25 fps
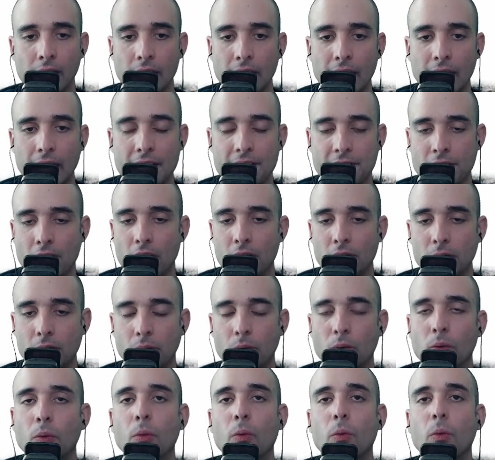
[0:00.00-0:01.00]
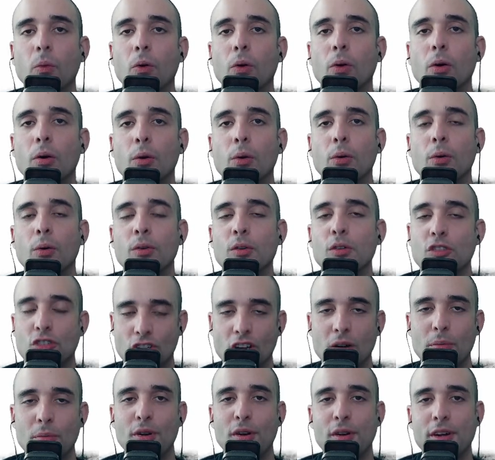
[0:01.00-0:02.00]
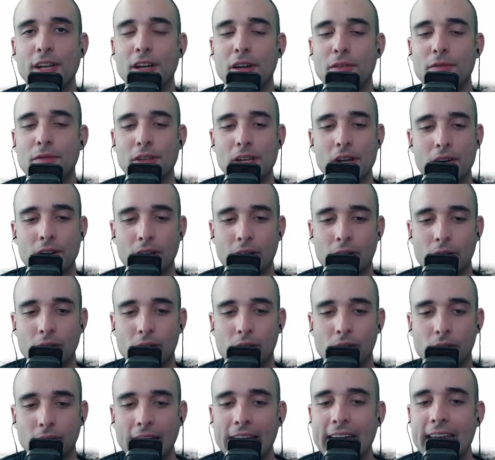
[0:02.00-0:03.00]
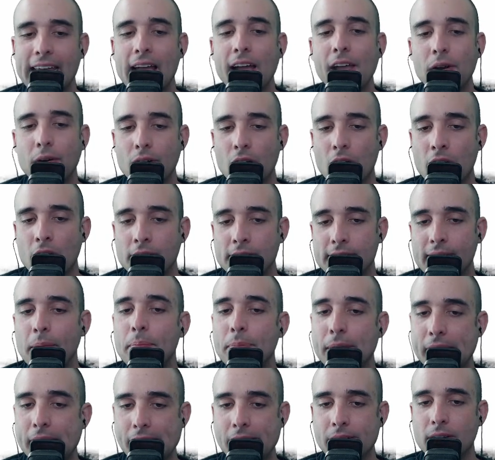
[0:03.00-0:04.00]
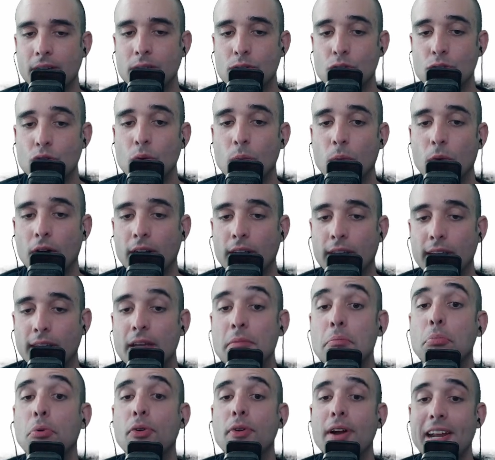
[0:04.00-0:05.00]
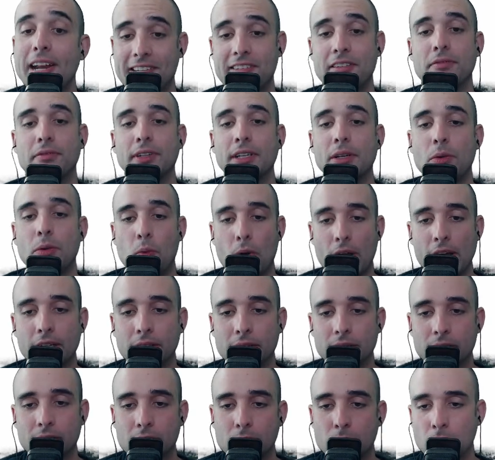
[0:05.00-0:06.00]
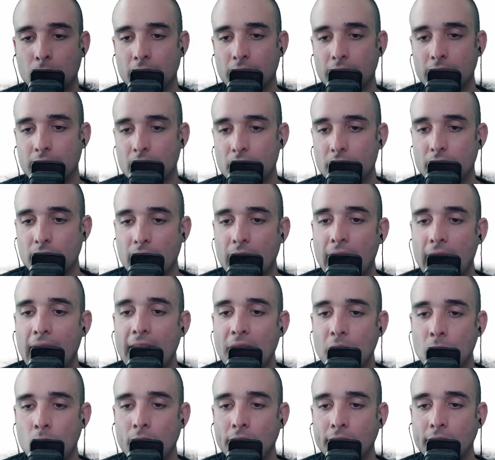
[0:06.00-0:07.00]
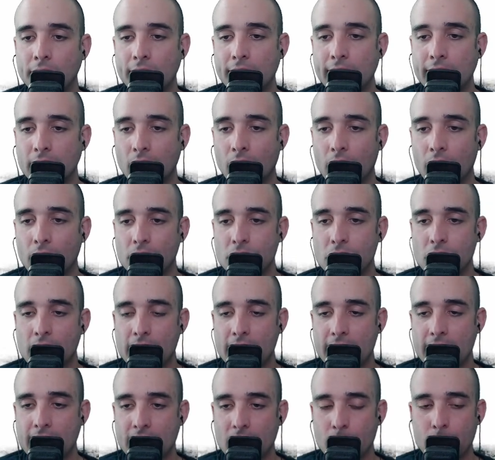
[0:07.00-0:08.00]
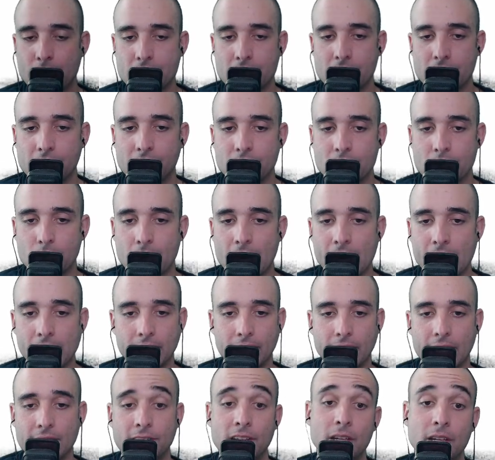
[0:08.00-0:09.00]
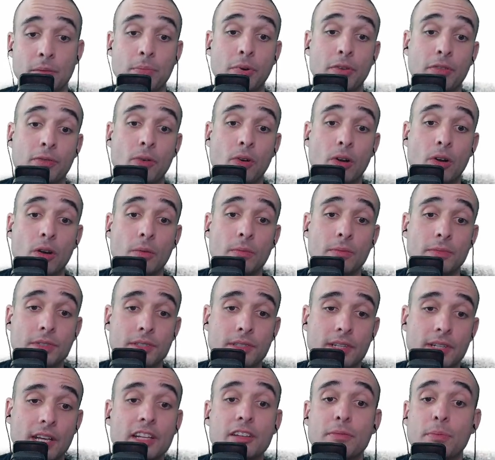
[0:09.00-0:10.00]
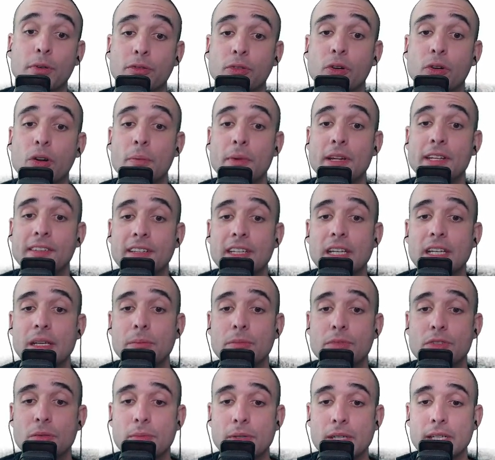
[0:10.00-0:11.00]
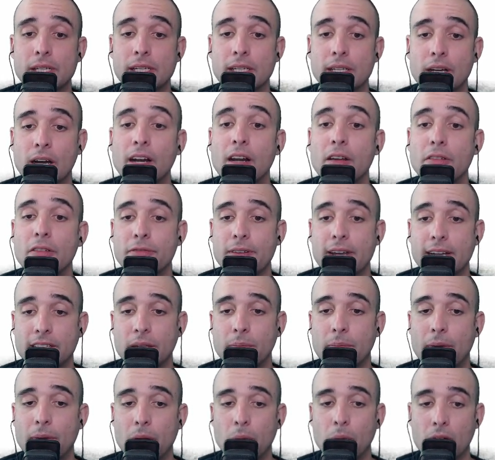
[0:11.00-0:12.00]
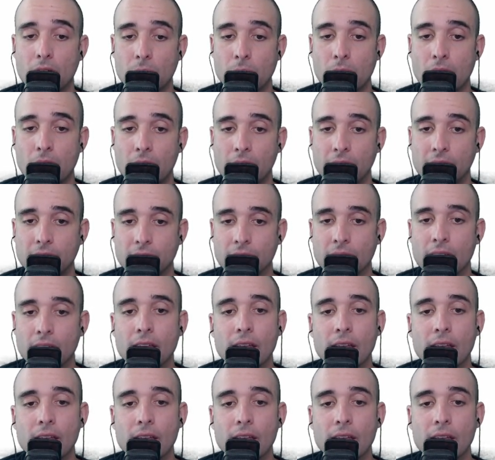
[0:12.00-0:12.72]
And so, summary of the article, AI or Not appeared to work impressively well when given high-quality large AI images to analyze. Its performance seemed to be unaffected by watermarks.